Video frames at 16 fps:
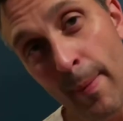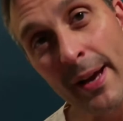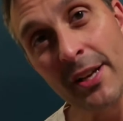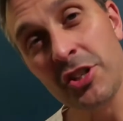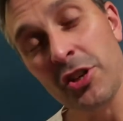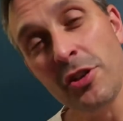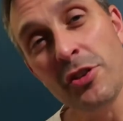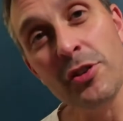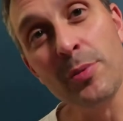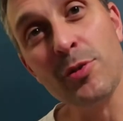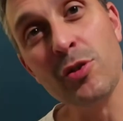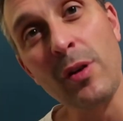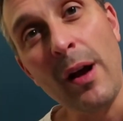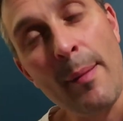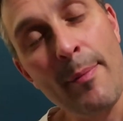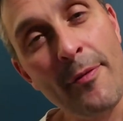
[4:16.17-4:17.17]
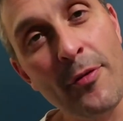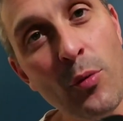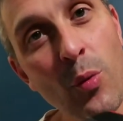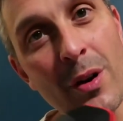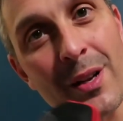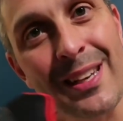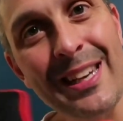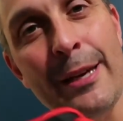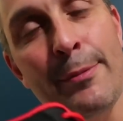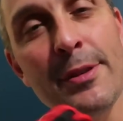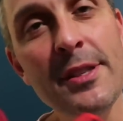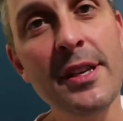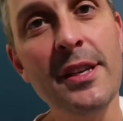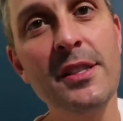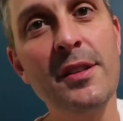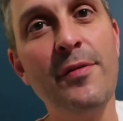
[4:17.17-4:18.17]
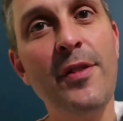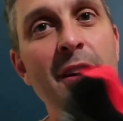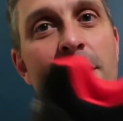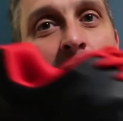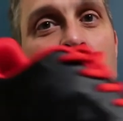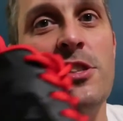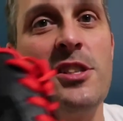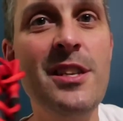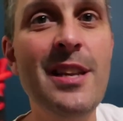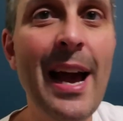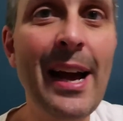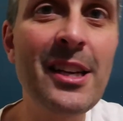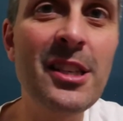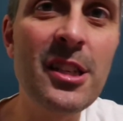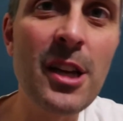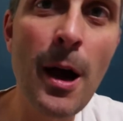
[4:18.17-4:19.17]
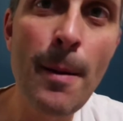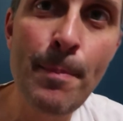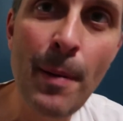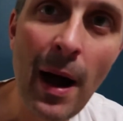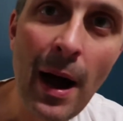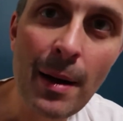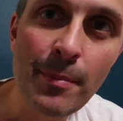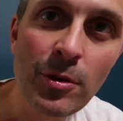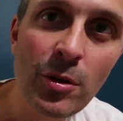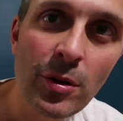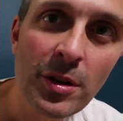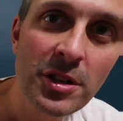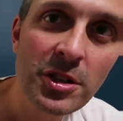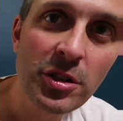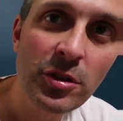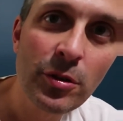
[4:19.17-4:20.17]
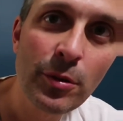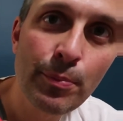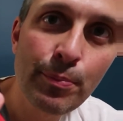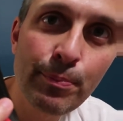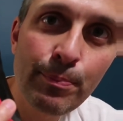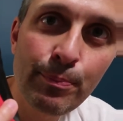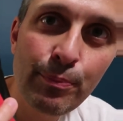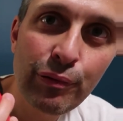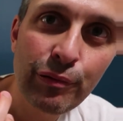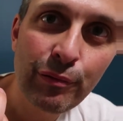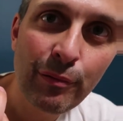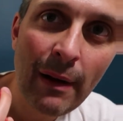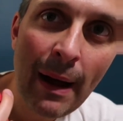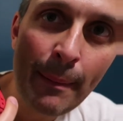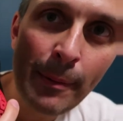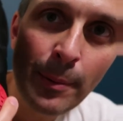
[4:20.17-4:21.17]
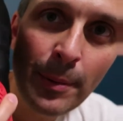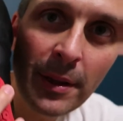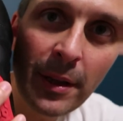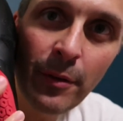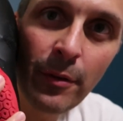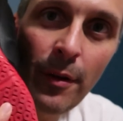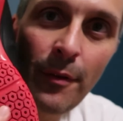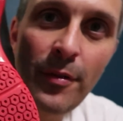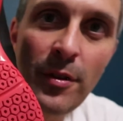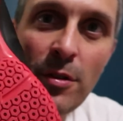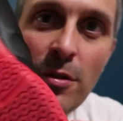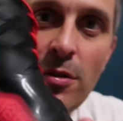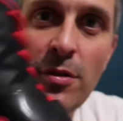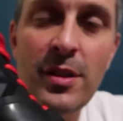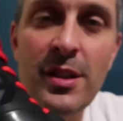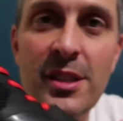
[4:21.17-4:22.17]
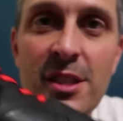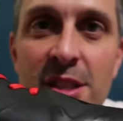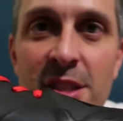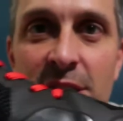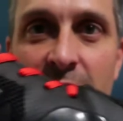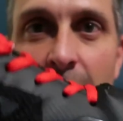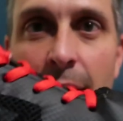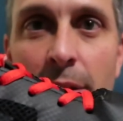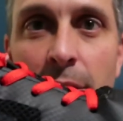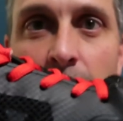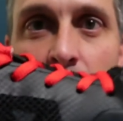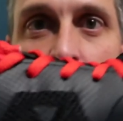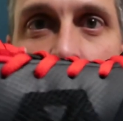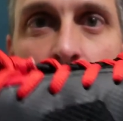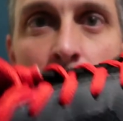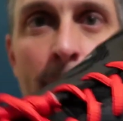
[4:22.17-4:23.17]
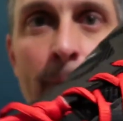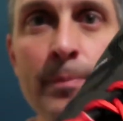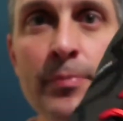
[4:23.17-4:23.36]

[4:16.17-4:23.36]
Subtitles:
Make sure you subscribe if you want to keep seeing some videos. Next up, I'm going to probably review the Stellar